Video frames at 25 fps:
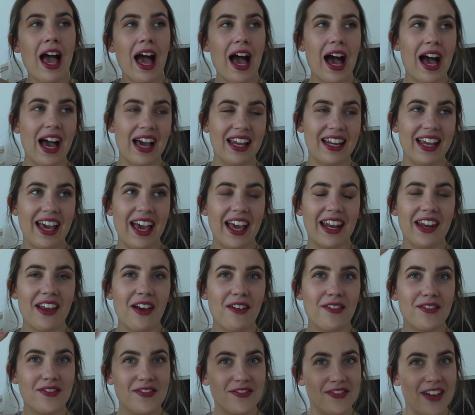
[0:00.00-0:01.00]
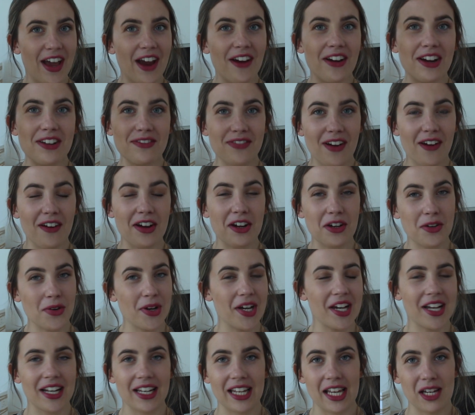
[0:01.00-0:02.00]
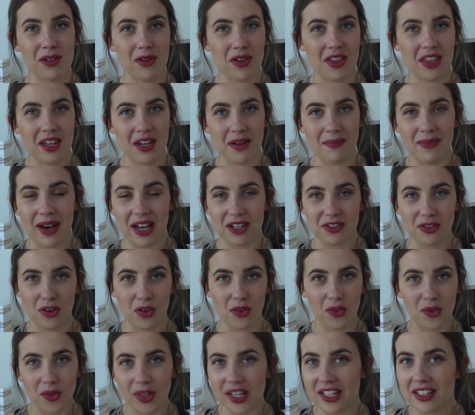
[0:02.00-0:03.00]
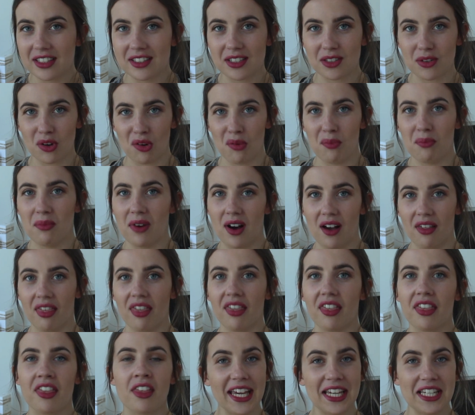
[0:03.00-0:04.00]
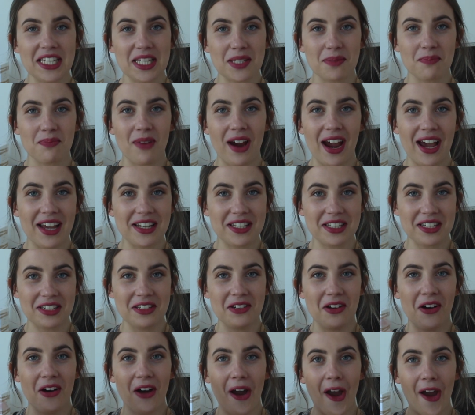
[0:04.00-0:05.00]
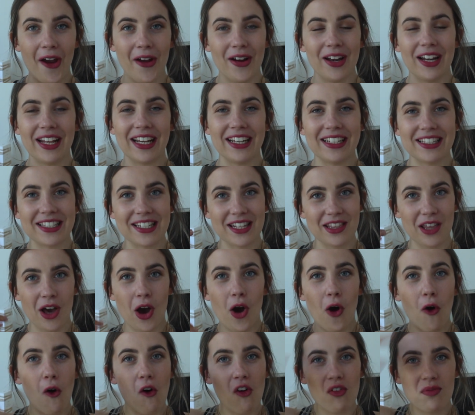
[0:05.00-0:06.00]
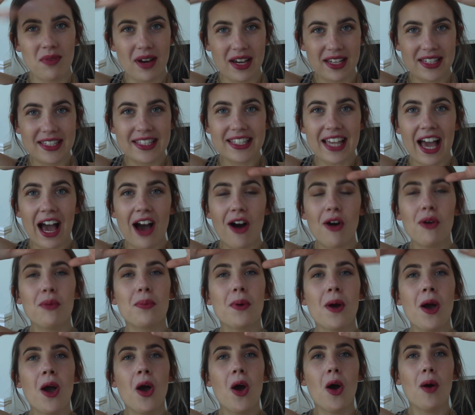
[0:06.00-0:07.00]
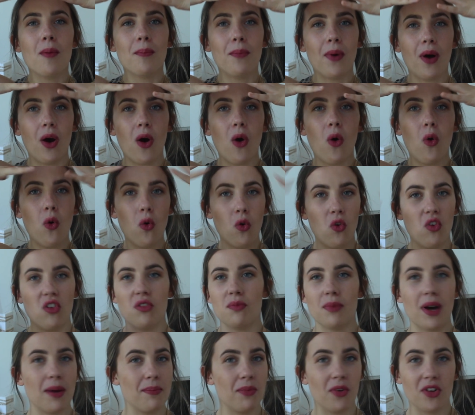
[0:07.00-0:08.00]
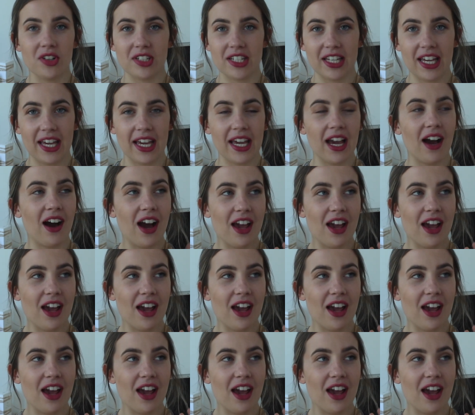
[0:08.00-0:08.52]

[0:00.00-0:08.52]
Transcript: and then very quickly, within a matter of weeks to a month, it spread not only to the whole of my scalp but all of my body.